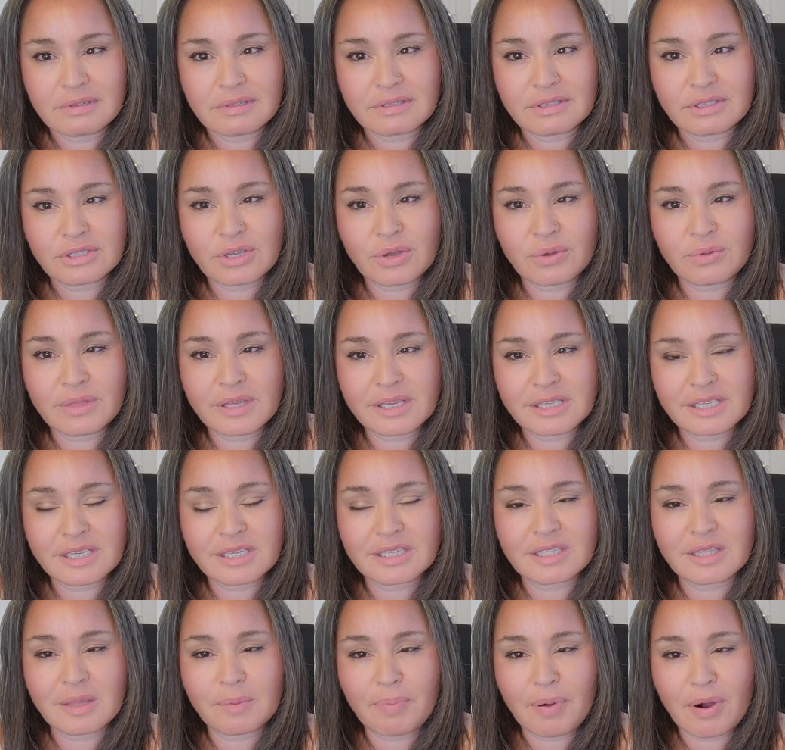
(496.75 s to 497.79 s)
So this
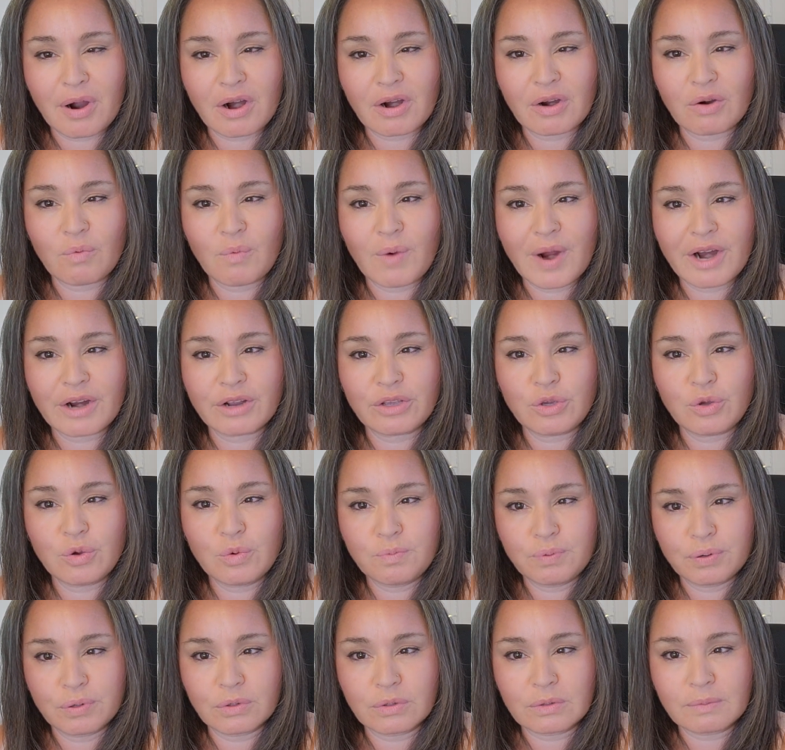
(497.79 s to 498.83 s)
is the part where you
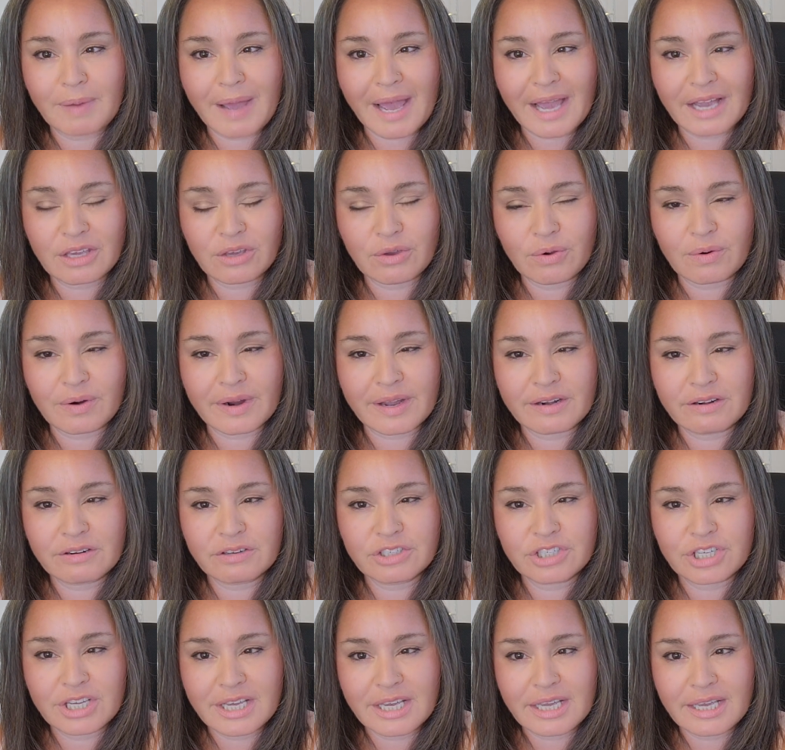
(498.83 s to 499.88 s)
pull back your
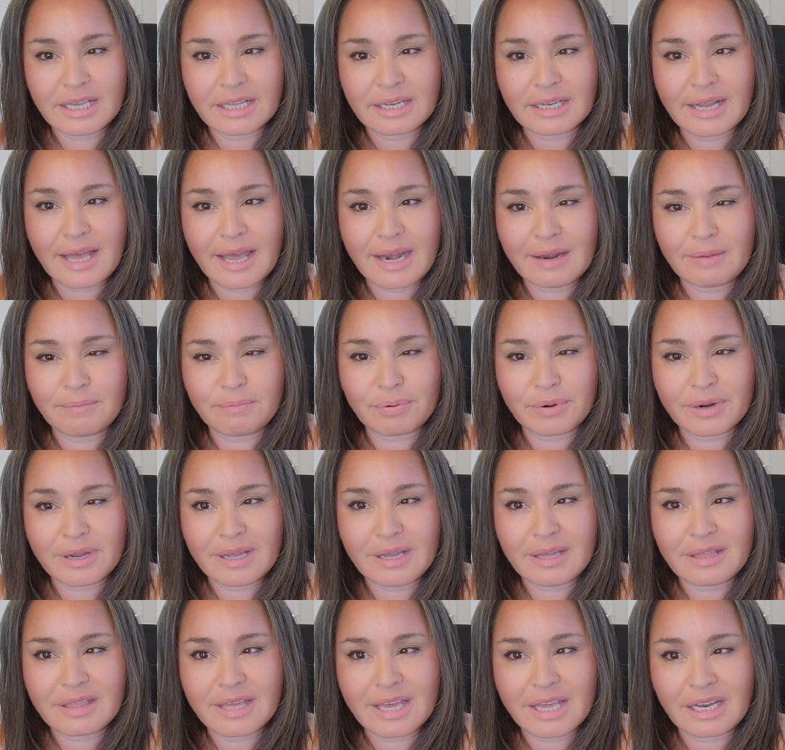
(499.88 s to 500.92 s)
energy, let it
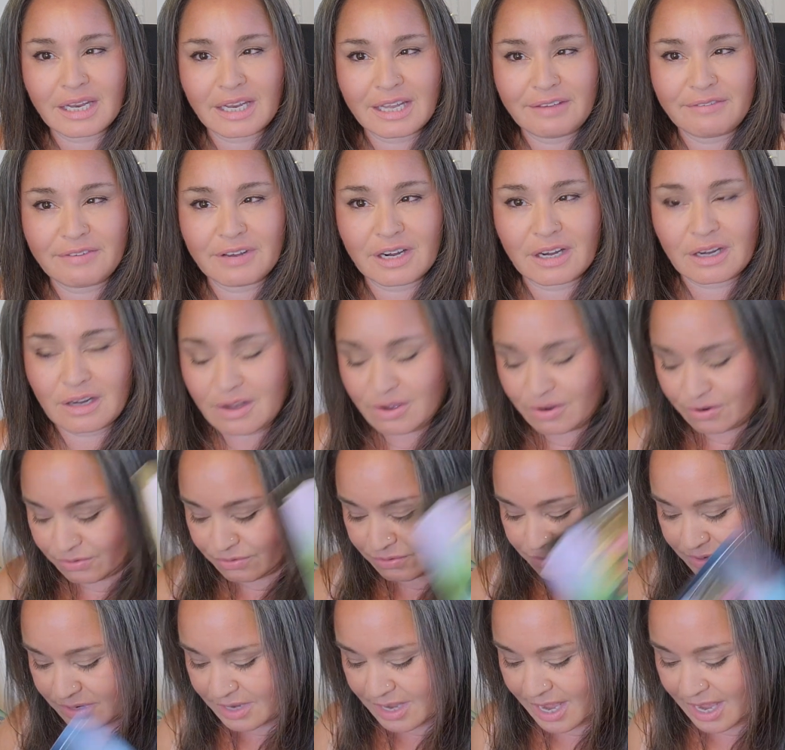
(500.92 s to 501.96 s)
breathe and leave it
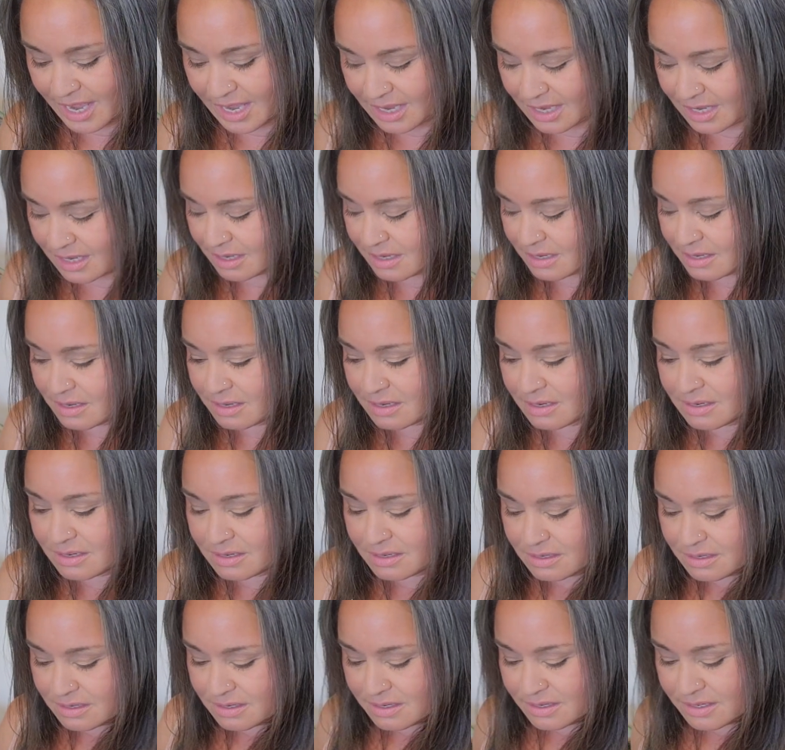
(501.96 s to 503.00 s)
alone, okay?
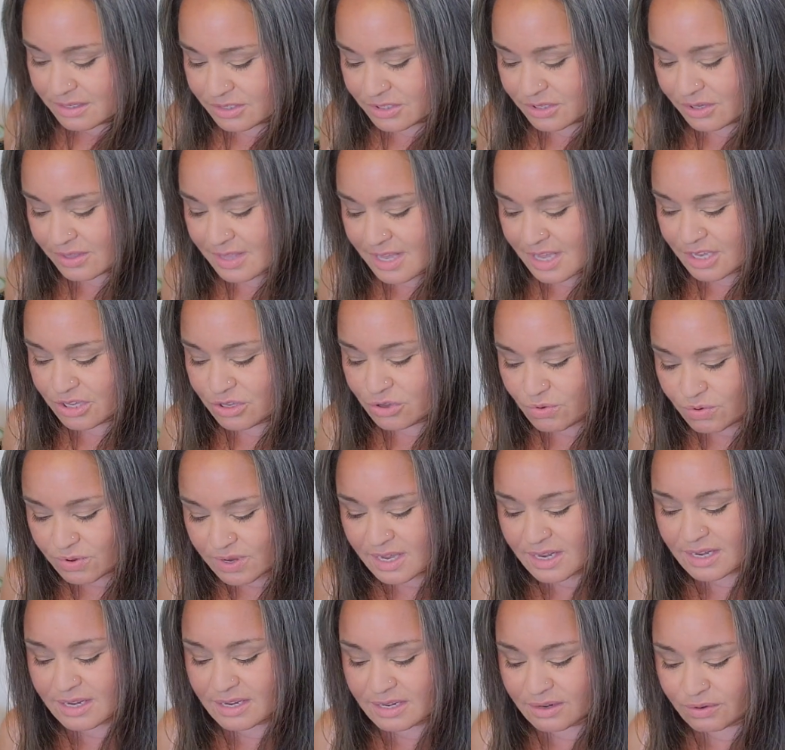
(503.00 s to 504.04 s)
So that you
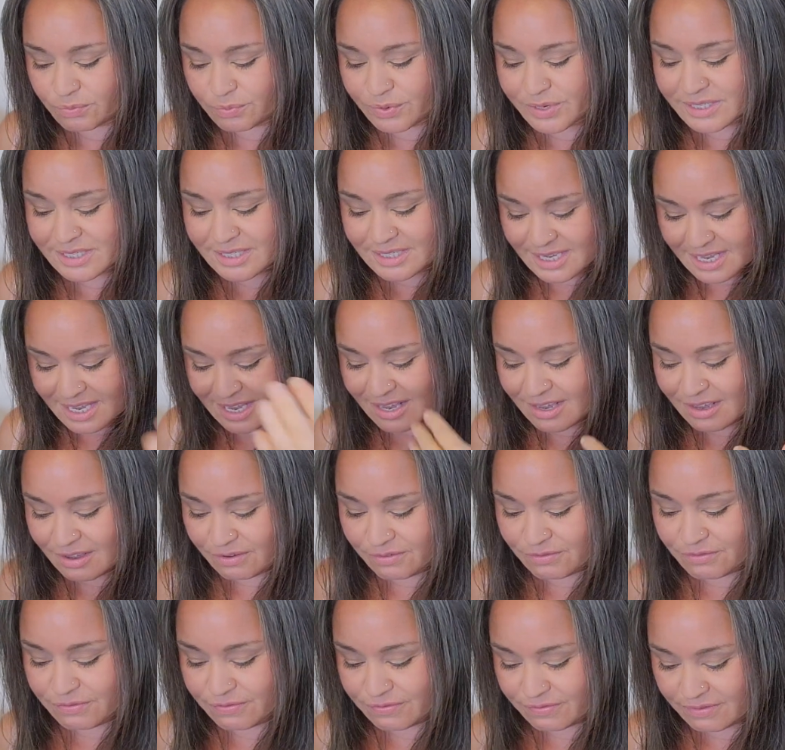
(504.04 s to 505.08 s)
can
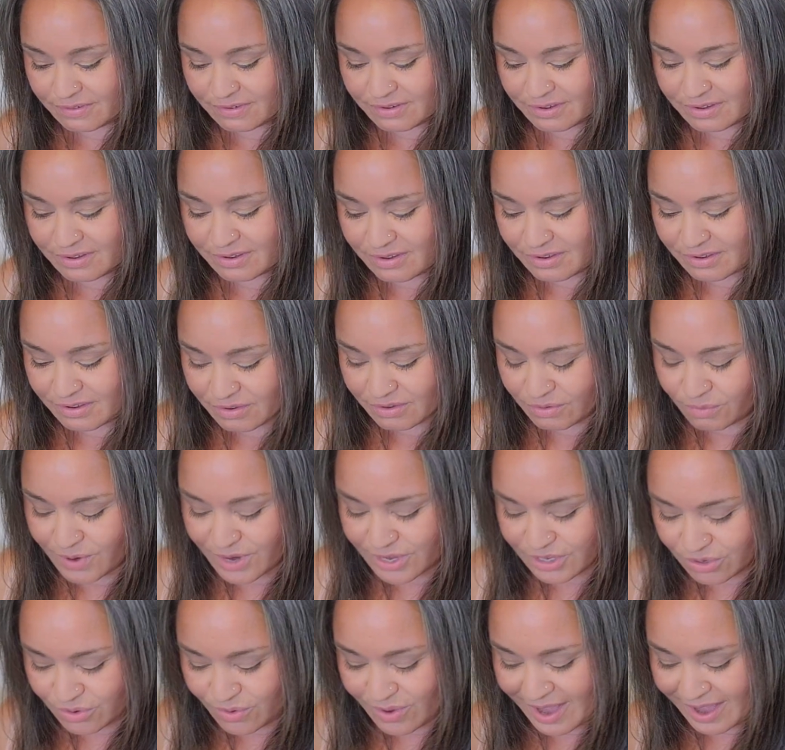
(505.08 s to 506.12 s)
receive
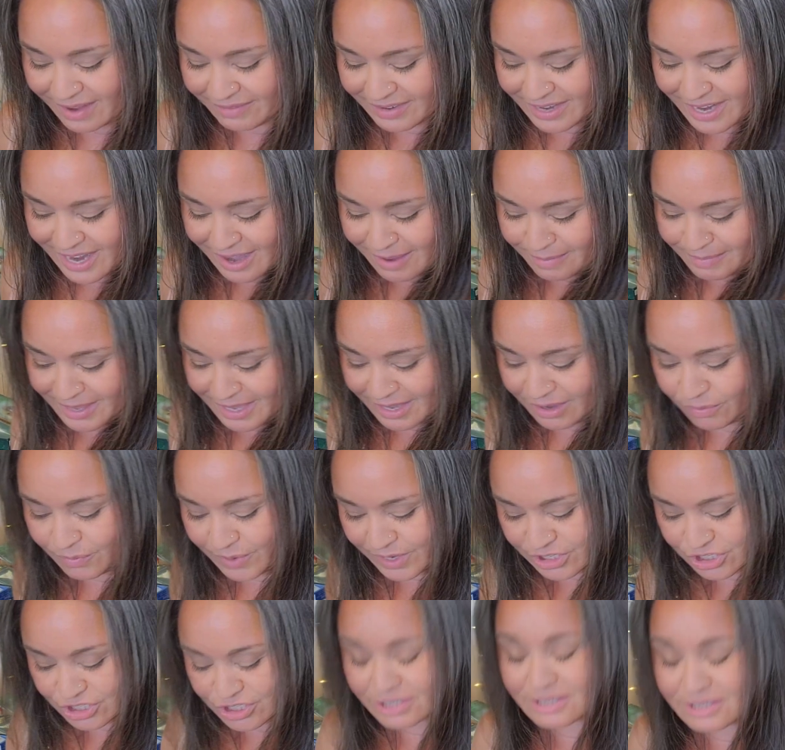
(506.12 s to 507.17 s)
what you had coming,
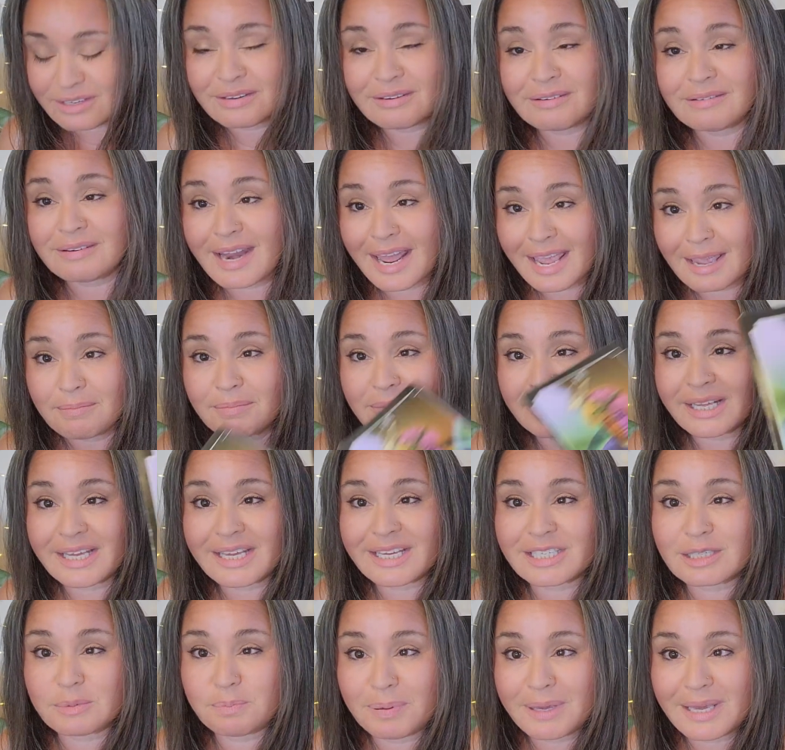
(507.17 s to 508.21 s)
which namely
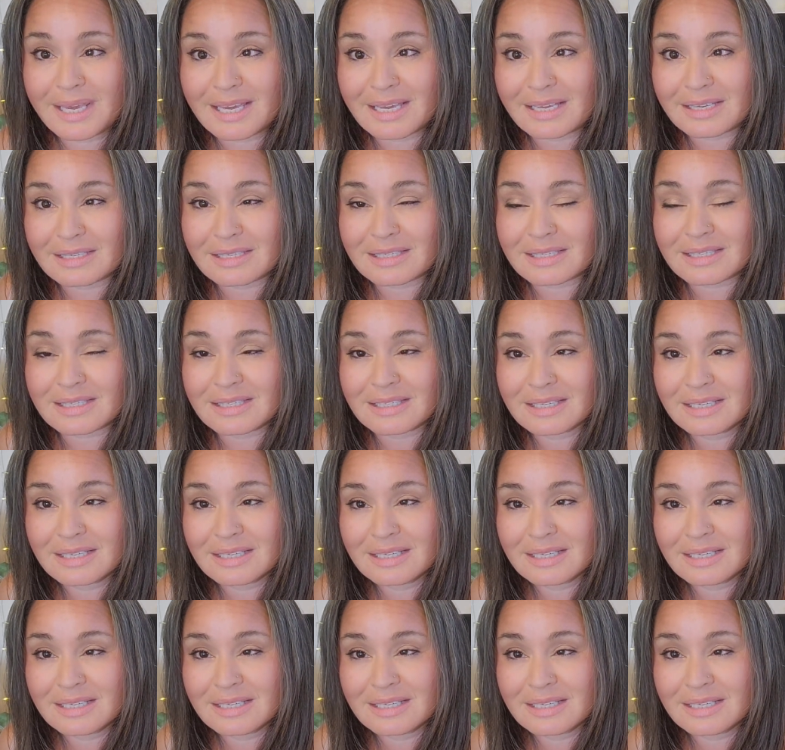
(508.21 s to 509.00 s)
is peace